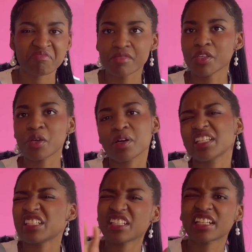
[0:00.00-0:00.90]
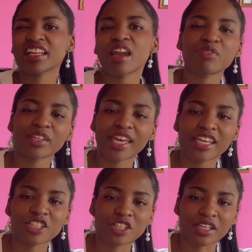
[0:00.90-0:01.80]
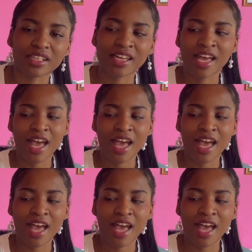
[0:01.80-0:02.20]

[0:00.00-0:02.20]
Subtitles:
little clarification,